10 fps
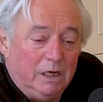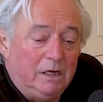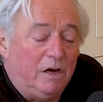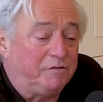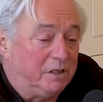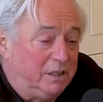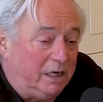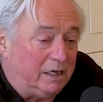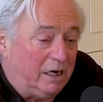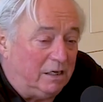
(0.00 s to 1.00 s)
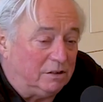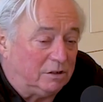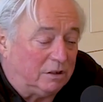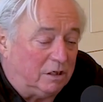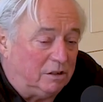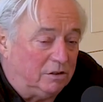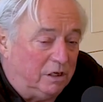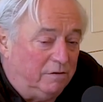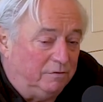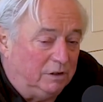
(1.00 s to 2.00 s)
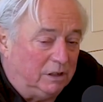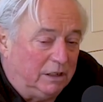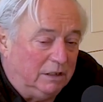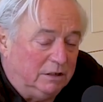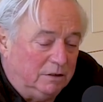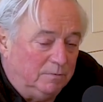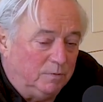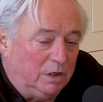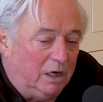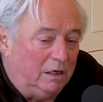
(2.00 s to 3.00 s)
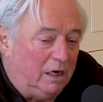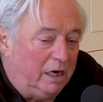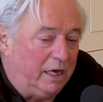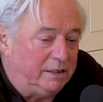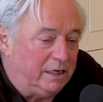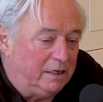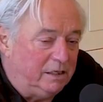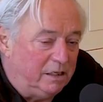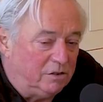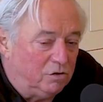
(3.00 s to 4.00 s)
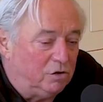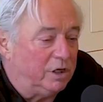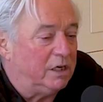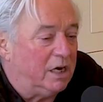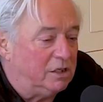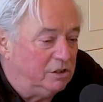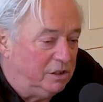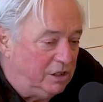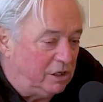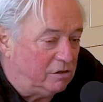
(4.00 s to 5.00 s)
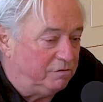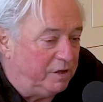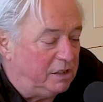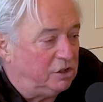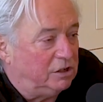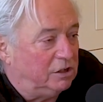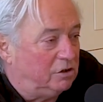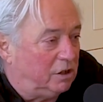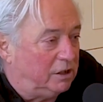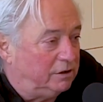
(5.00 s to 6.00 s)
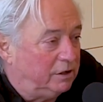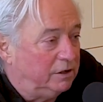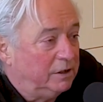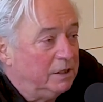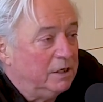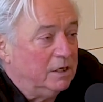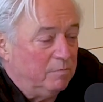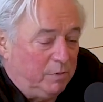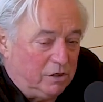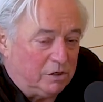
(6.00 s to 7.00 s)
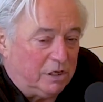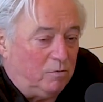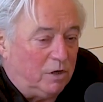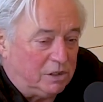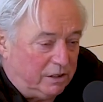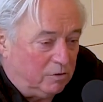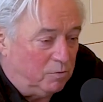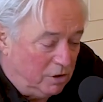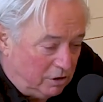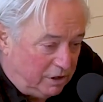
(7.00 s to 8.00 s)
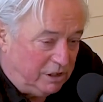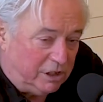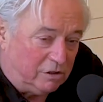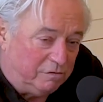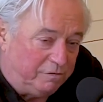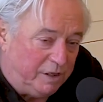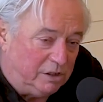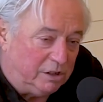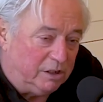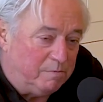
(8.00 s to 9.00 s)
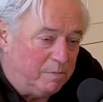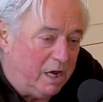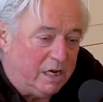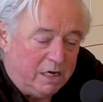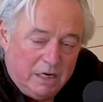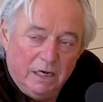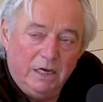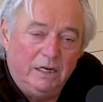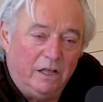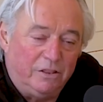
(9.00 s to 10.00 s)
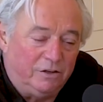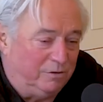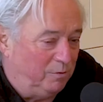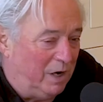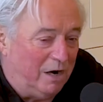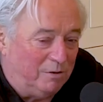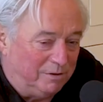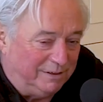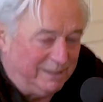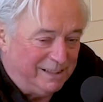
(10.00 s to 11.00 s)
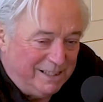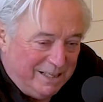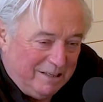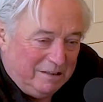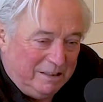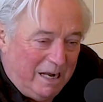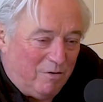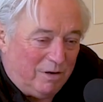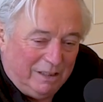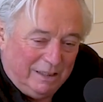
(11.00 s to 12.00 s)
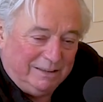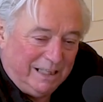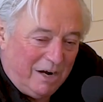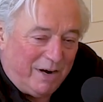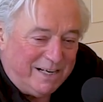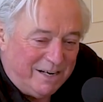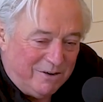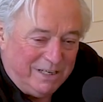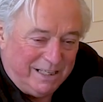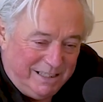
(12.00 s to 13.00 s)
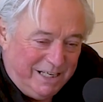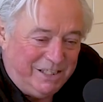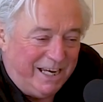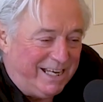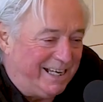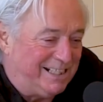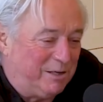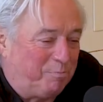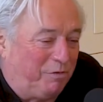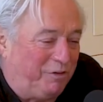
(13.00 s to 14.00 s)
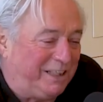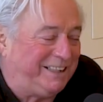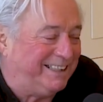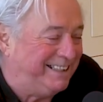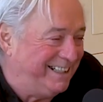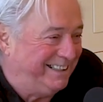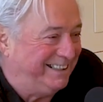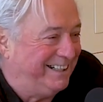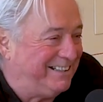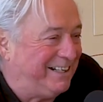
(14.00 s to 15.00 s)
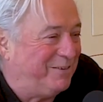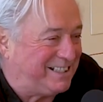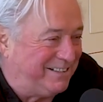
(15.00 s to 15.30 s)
after that, I started I had the idea to organize a DJ convention in Holland, because I was at the World DJ Convention in May, and I thought, wow. Now I know that DJing is a profession. That was the